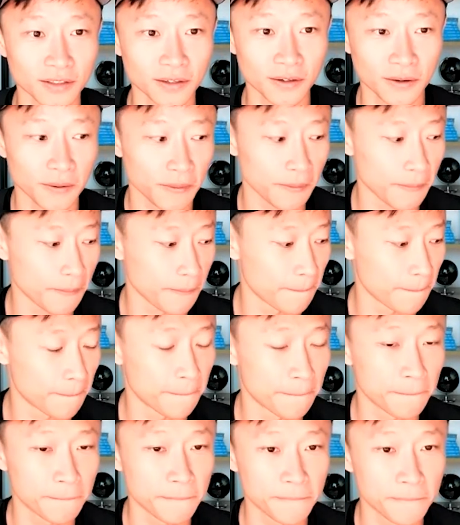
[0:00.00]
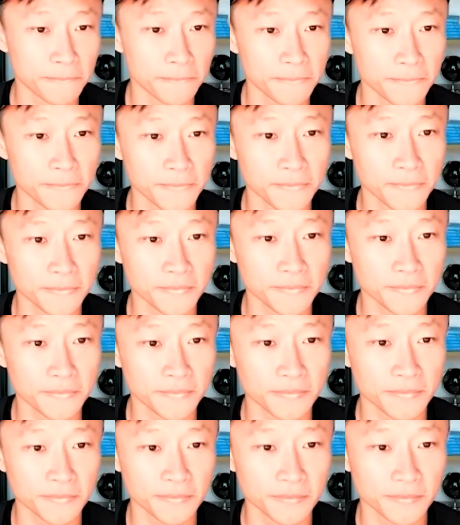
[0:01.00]

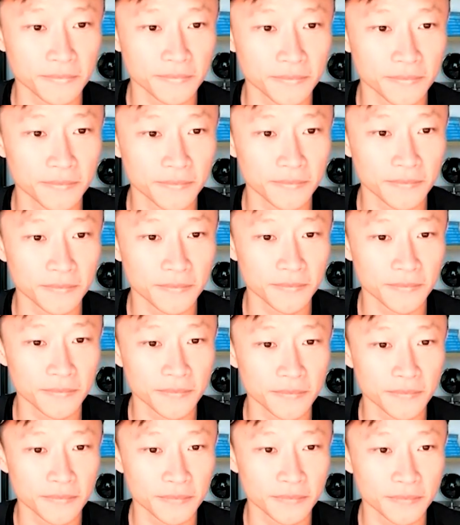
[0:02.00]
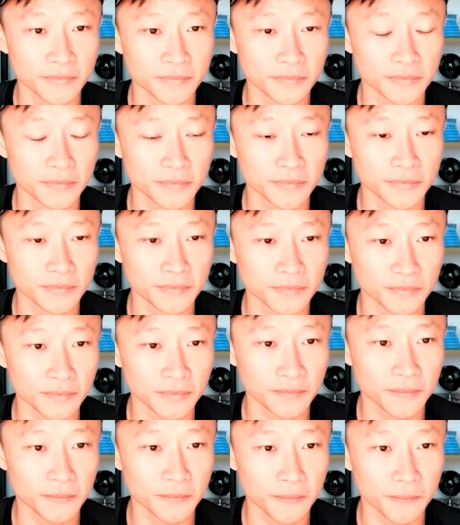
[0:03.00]

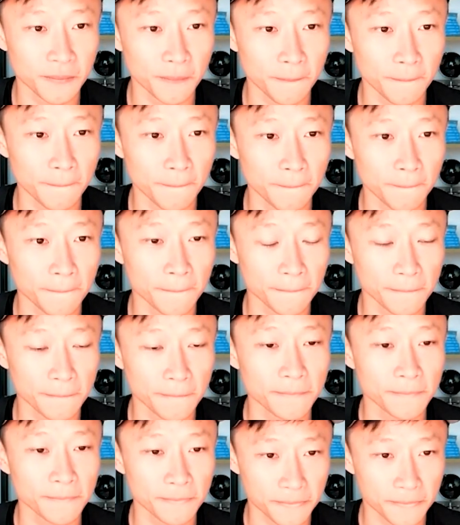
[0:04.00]
(not speaking)